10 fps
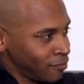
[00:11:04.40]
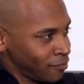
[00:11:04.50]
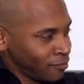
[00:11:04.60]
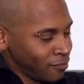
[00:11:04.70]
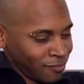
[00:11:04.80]

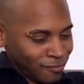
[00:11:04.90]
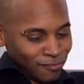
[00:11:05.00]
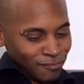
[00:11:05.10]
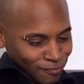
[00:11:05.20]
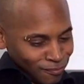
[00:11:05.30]

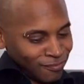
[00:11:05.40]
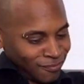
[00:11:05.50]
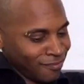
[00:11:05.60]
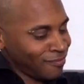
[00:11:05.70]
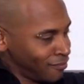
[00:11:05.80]

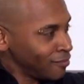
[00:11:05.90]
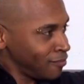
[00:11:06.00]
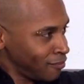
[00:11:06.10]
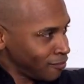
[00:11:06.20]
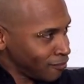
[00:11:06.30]

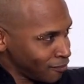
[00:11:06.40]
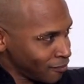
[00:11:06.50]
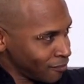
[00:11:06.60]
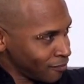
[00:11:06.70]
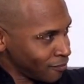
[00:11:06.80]

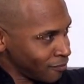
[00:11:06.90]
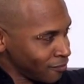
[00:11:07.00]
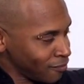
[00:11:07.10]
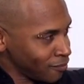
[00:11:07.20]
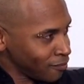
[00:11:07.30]

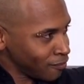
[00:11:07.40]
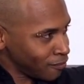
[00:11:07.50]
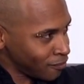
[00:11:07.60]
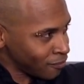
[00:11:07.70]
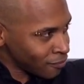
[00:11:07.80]

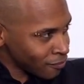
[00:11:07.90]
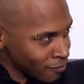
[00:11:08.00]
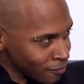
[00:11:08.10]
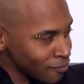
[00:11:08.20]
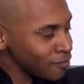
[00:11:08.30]

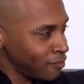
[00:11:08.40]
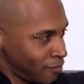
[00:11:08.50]
(not speaking)